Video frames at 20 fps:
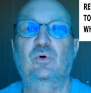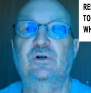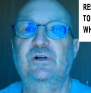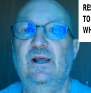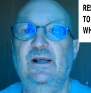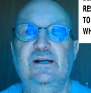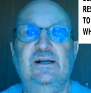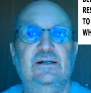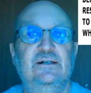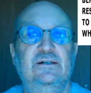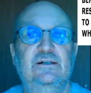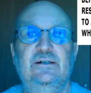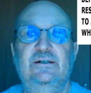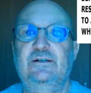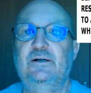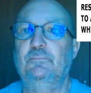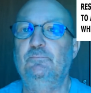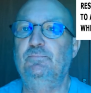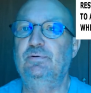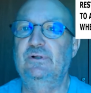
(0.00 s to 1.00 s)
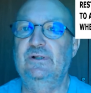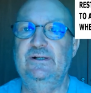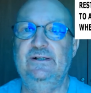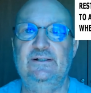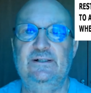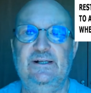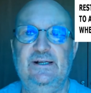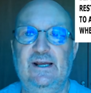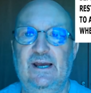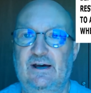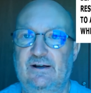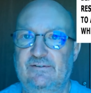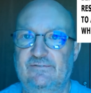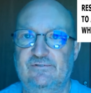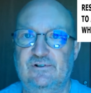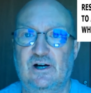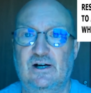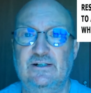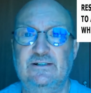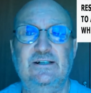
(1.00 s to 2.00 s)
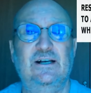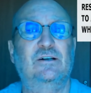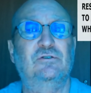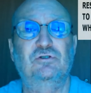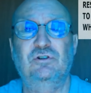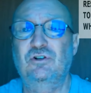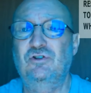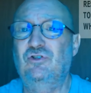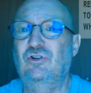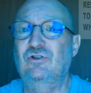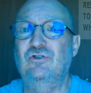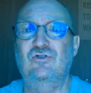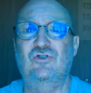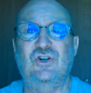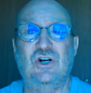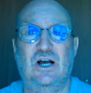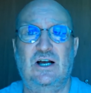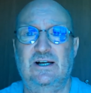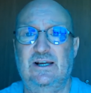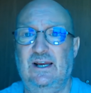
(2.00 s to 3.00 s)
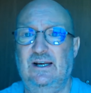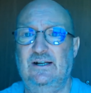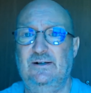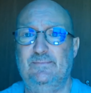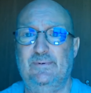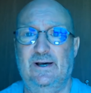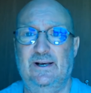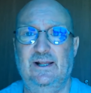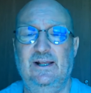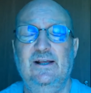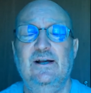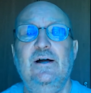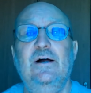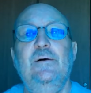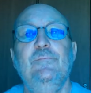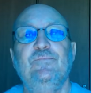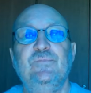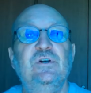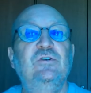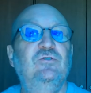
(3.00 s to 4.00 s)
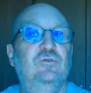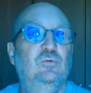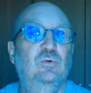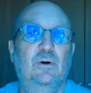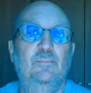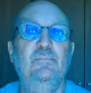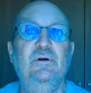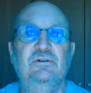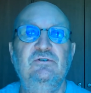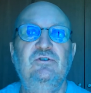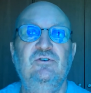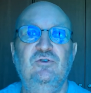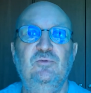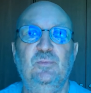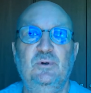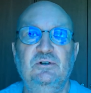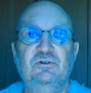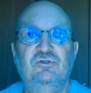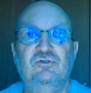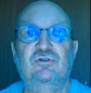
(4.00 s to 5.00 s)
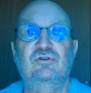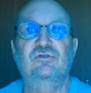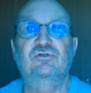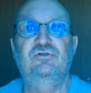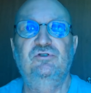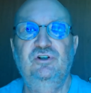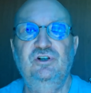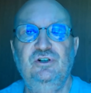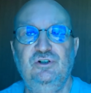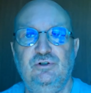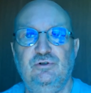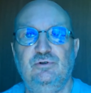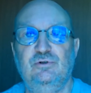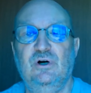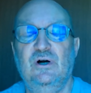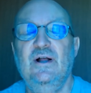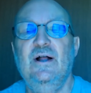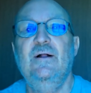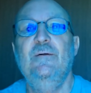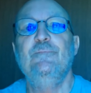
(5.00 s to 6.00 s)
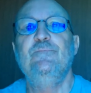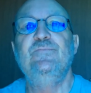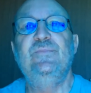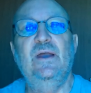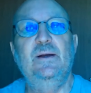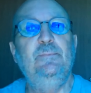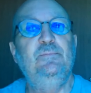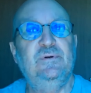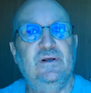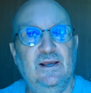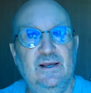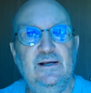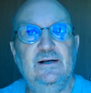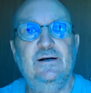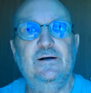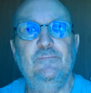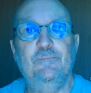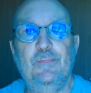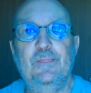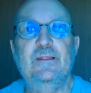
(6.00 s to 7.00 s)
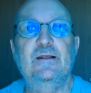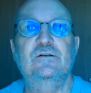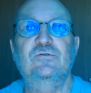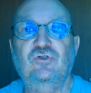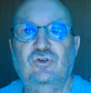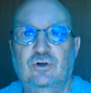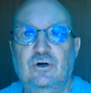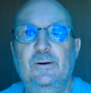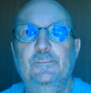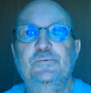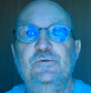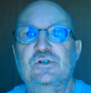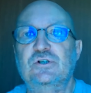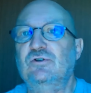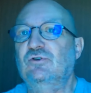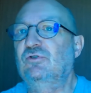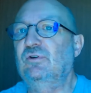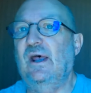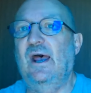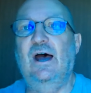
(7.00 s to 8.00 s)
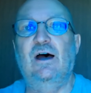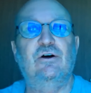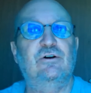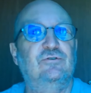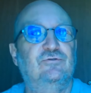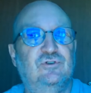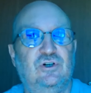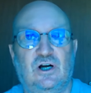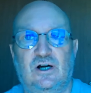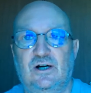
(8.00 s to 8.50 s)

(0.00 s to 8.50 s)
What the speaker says: were taken completely out of context. This shouldn't shock anybody. This is what message ministers do. They take scriptures out of